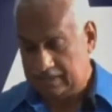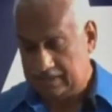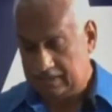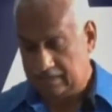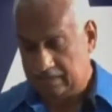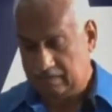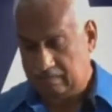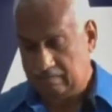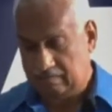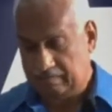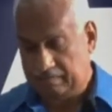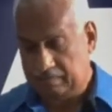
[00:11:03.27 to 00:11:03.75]
it
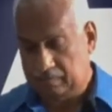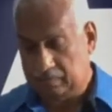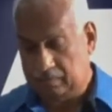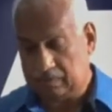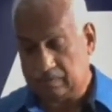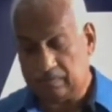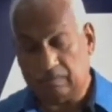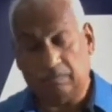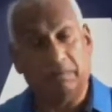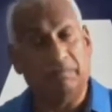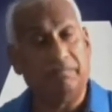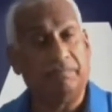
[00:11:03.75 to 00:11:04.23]
flows
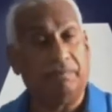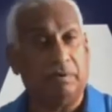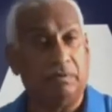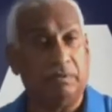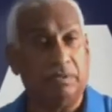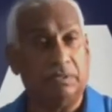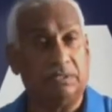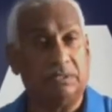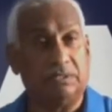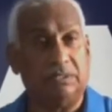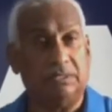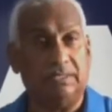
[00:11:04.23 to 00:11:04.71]
from the
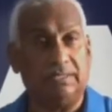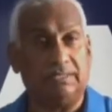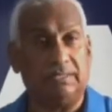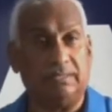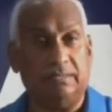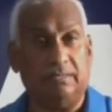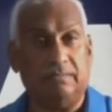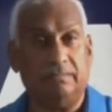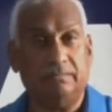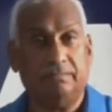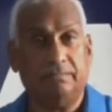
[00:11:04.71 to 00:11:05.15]
forest to the sea.